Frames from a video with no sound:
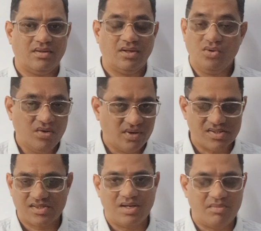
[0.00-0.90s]

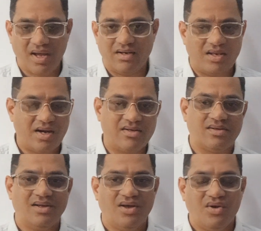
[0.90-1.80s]
universal man. That
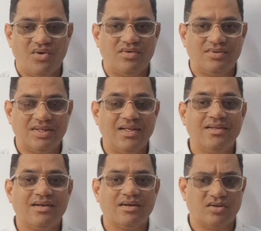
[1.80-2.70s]
in
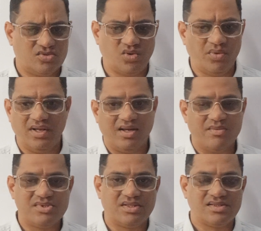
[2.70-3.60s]
the so many
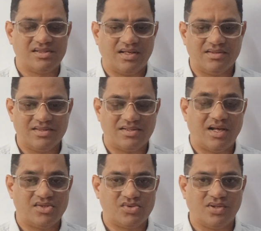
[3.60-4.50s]
games it is like that.
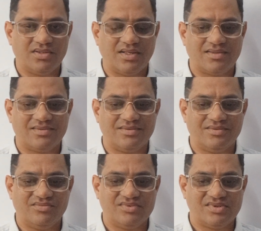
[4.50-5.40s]
I saw that
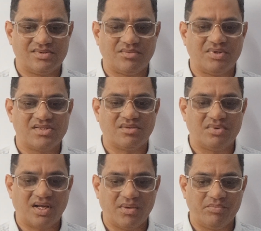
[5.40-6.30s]
someday,
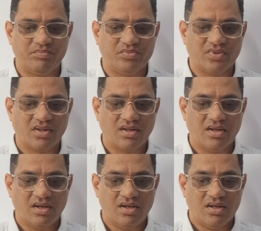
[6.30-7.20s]
sometime.
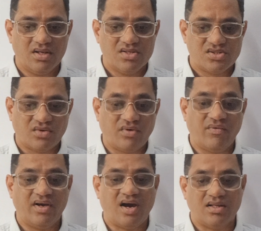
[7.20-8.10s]
So
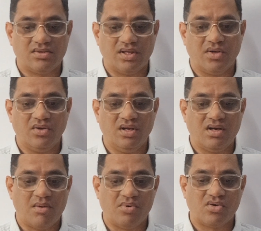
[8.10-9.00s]
Vivek Hathavada Gyune
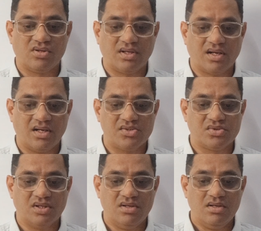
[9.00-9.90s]
Kama Krodha
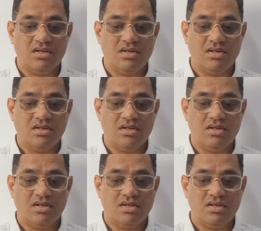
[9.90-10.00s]
Kelachuna.